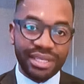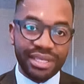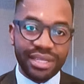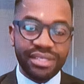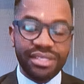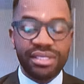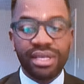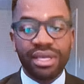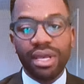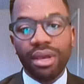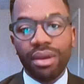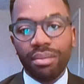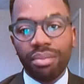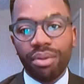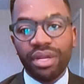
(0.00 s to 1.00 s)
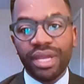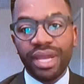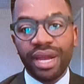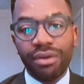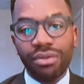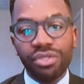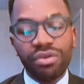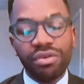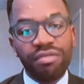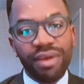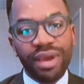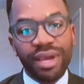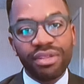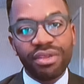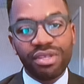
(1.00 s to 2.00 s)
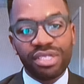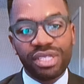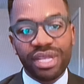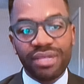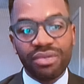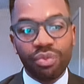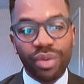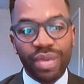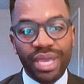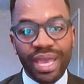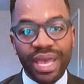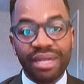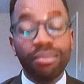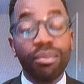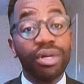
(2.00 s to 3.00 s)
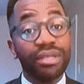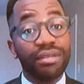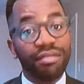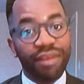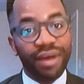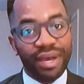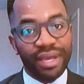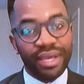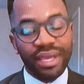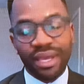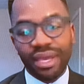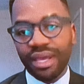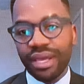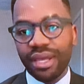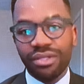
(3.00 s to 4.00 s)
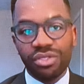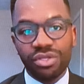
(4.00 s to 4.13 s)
genetics. But there are also factors that we can modify,